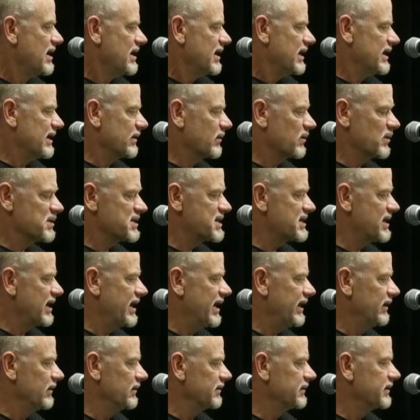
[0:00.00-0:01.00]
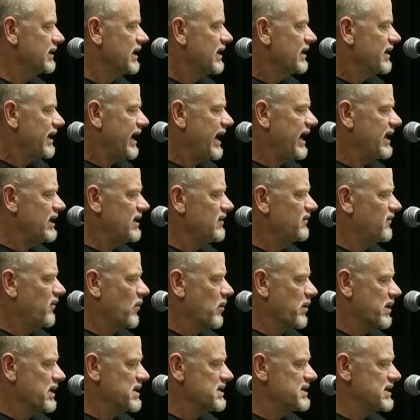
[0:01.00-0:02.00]
It was titled,
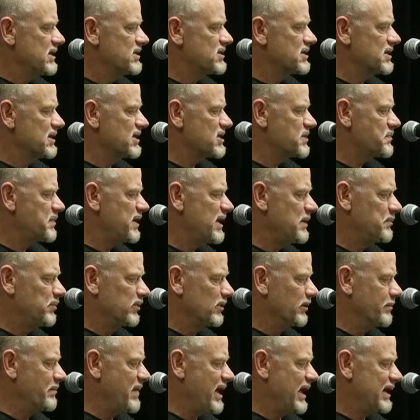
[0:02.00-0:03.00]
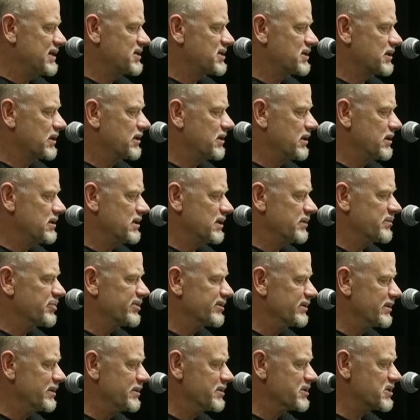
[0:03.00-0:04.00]
84 Indigenous People Massacred in
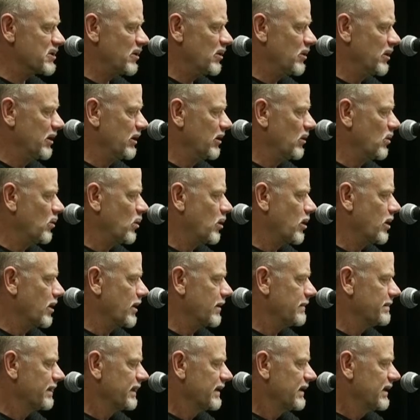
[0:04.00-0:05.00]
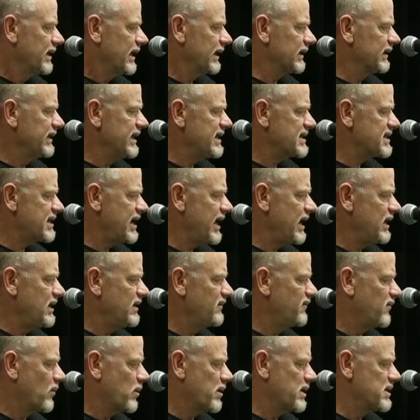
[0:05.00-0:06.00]
Peru's Oil War. At least
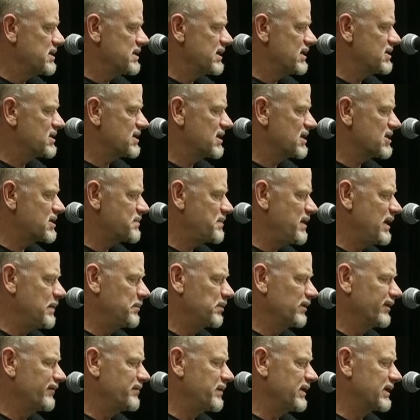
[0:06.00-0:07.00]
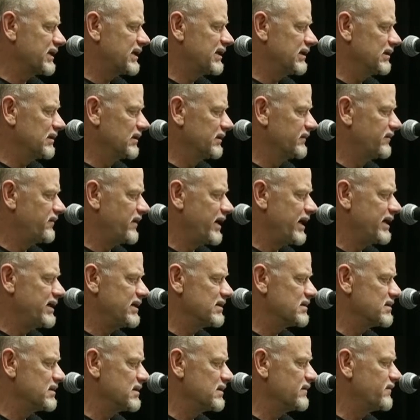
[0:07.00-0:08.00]
84 indigenous people have been killed
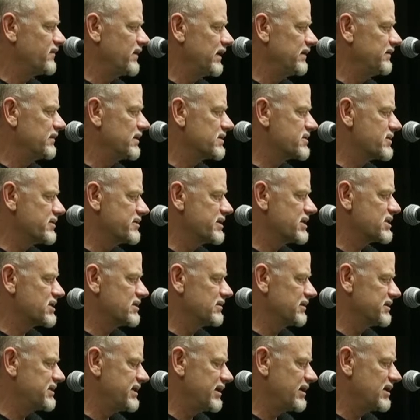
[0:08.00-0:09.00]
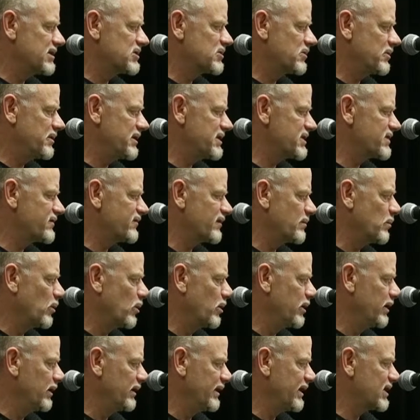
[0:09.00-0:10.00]
fighting to defend their traditional territories from
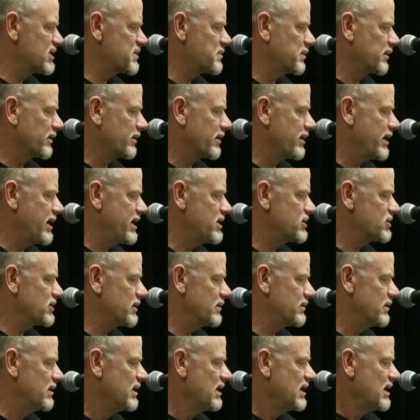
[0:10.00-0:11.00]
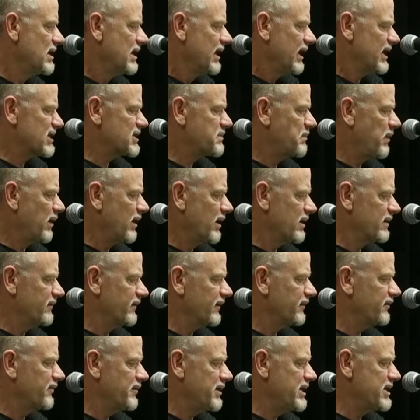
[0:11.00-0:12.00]
oil exploration. As part of a
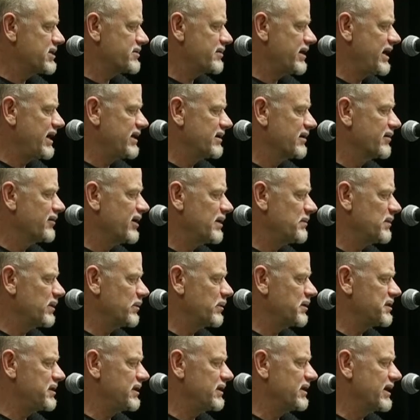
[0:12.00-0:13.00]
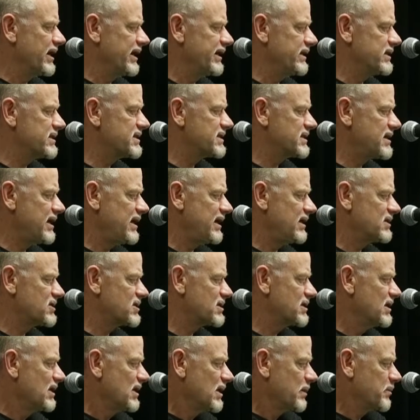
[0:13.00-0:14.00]
free trade agreement with the United
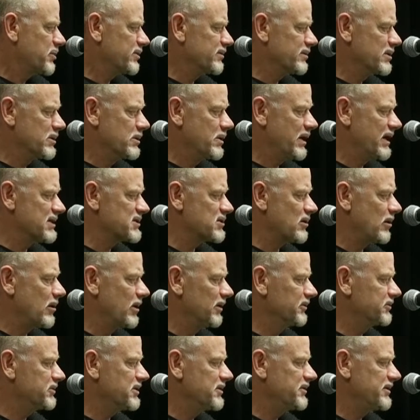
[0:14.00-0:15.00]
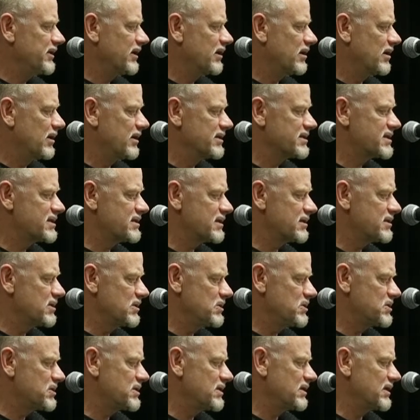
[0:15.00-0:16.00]
States, Peru has altered their
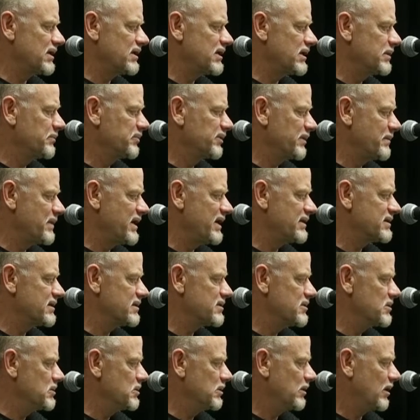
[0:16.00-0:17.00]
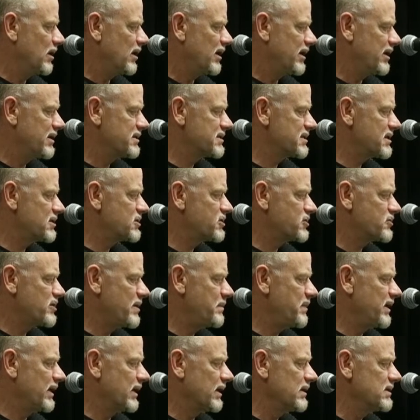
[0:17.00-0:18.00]
constitution and implemented new laws,
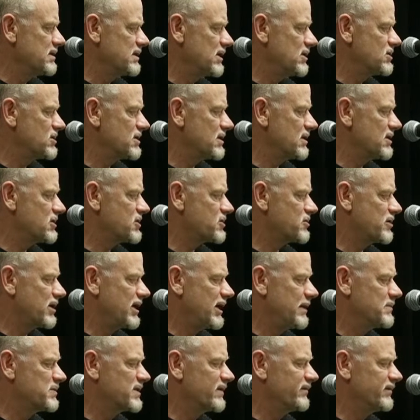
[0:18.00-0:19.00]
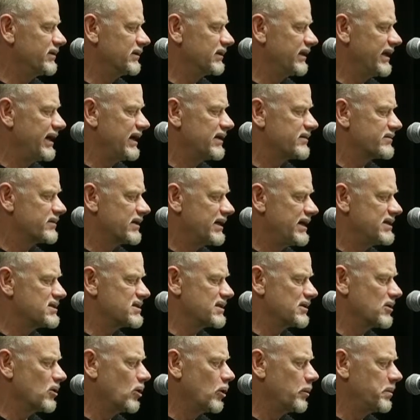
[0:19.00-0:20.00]
stripping indigenous tribes of their land rights
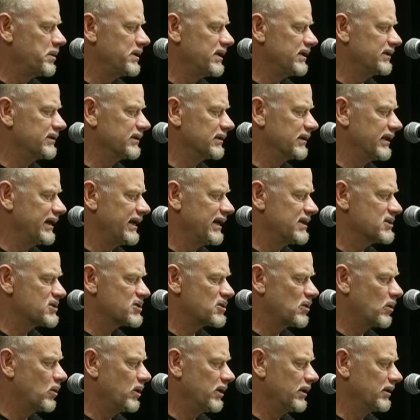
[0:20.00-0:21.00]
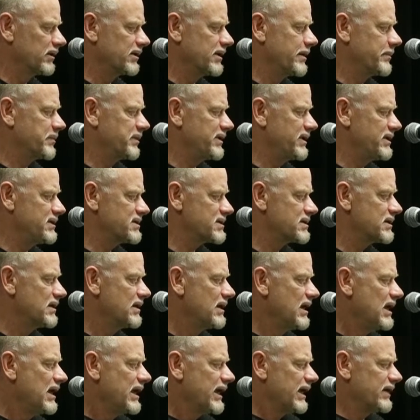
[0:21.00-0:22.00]
and opening their lands to oil companies.
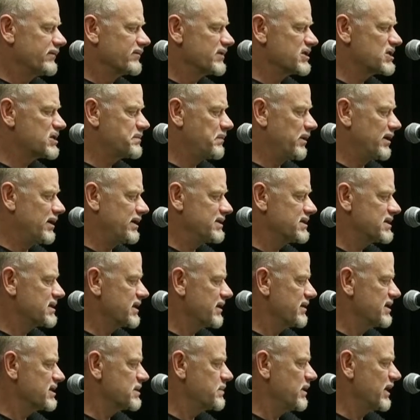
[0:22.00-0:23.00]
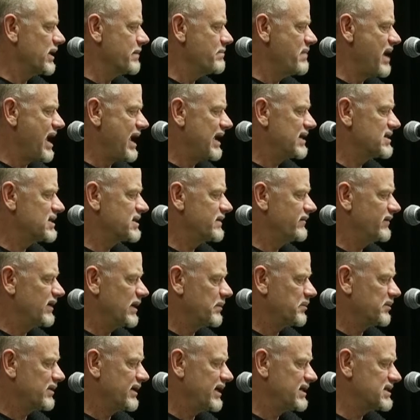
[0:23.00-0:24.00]
In response, there has been a massive
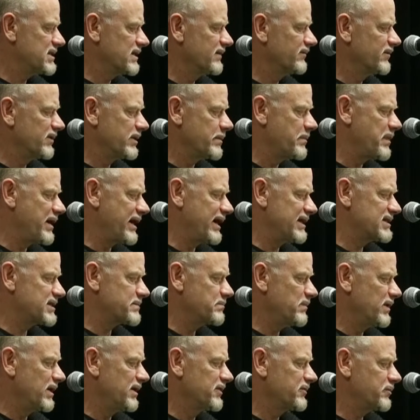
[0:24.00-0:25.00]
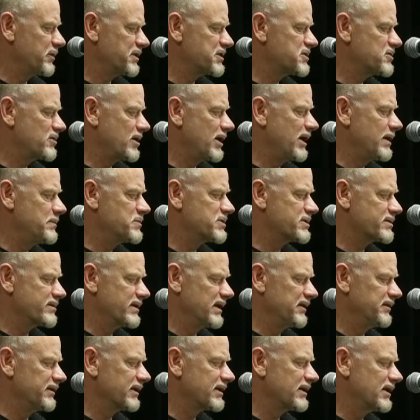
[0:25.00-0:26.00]
uprising for the past month, with tribes
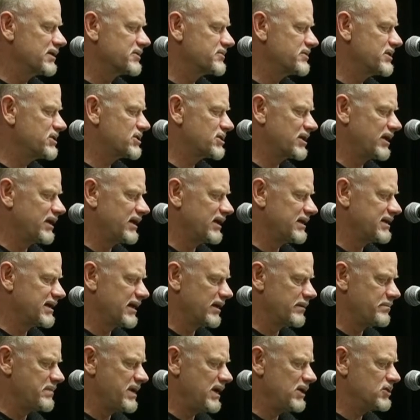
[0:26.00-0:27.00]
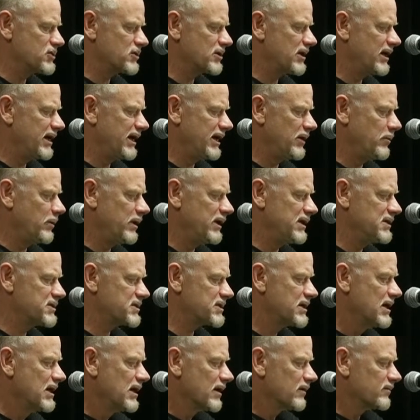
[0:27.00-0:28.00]
around the country shutting down major
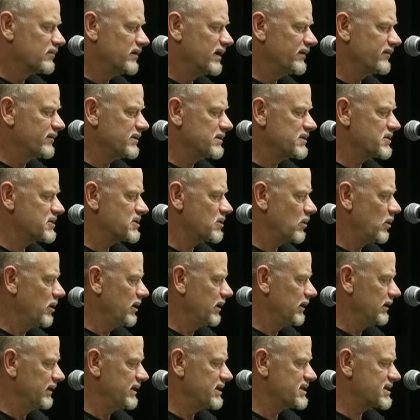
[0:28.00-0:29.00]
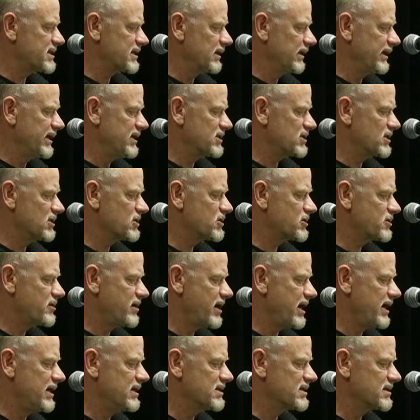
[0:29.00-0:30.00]
highways, rivers, oil installations,
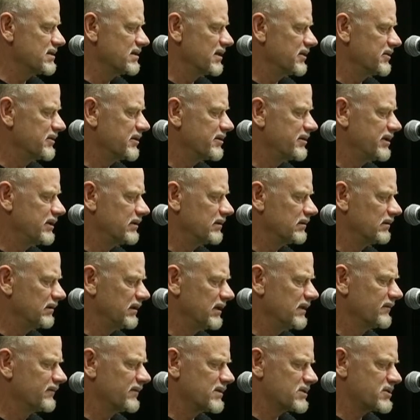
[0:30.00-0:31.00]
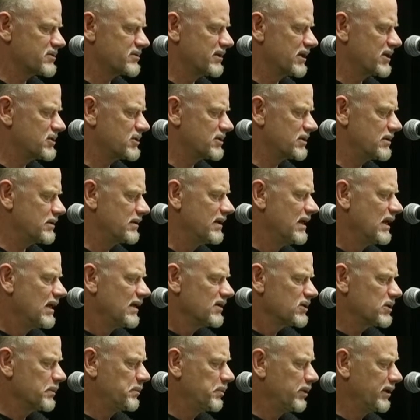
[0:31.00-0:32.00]
trains, and other critical infrastructure.
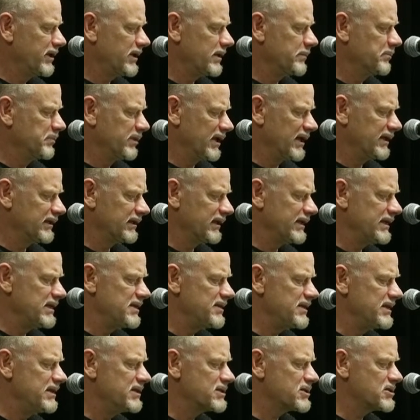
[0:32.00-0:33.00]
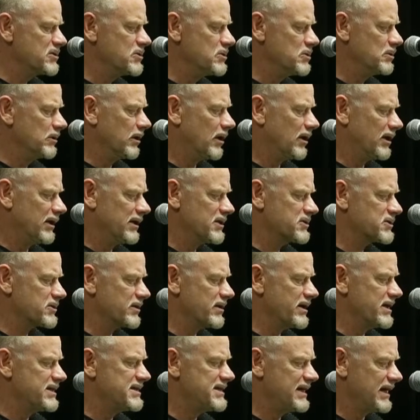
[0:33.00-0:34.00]
To put it bluntly, these new laws
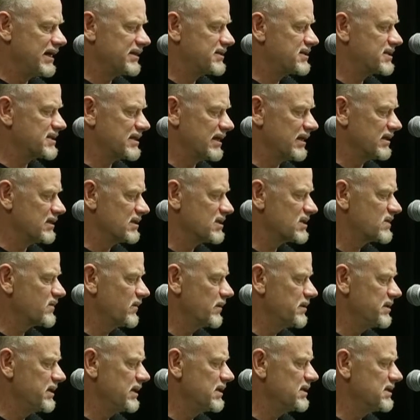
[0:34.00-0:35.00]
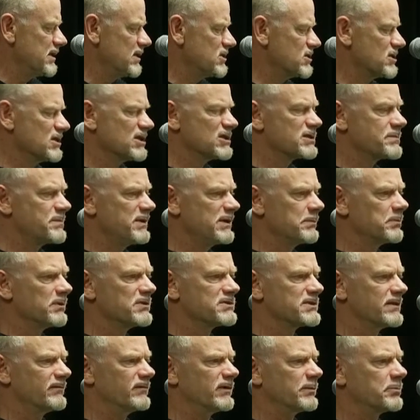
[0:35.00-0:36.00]
are a death sentence for the indigenous
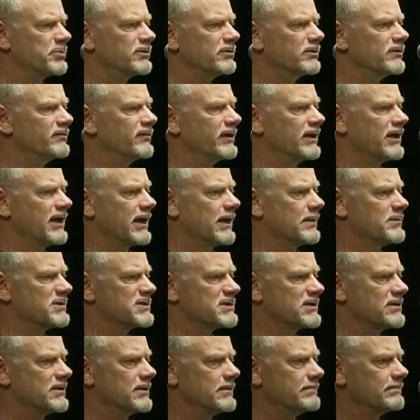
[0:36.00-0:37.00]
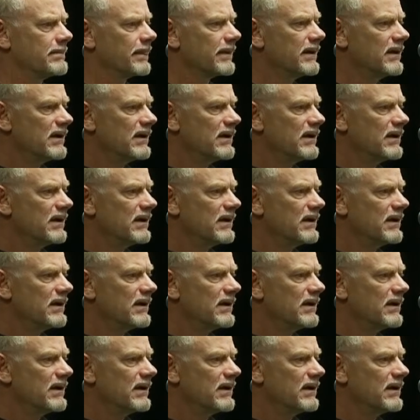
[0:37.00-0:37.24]
peoples of the Peruvian Amazon.